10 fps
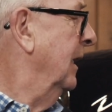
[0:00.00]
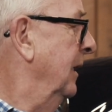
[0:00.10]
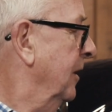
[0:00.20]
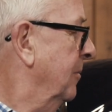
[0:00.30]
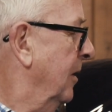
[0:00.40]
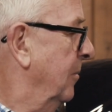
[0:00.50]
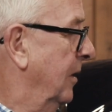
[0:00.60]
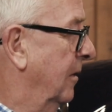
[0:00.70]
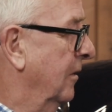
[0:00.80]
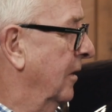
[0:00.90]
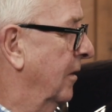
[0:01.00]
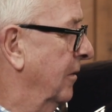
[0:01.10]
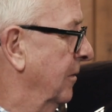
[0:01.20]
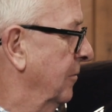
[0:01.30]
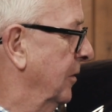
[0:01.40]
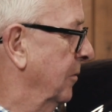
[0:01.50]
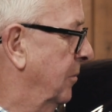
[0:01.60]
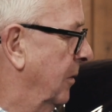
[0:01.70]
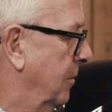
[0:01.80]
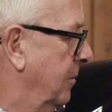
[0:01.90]
any experimental car, it will
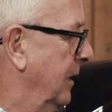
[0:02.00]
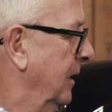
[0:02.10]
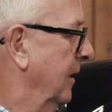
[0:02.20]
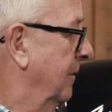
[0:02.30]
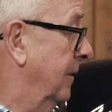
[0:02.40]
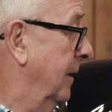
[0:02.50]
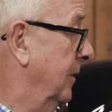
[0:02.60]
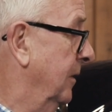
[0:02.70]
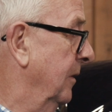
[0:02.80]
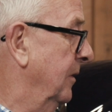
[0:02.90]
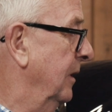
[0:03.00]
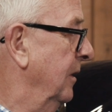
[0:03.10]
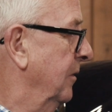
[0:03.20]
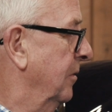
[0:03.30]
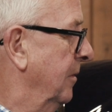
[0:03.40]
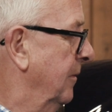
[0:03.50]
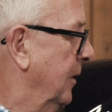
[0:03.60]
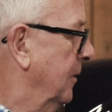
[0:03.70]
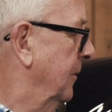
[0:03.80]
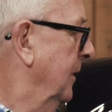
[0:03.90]
probably forever continue to
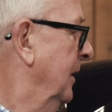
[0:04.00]
evolve.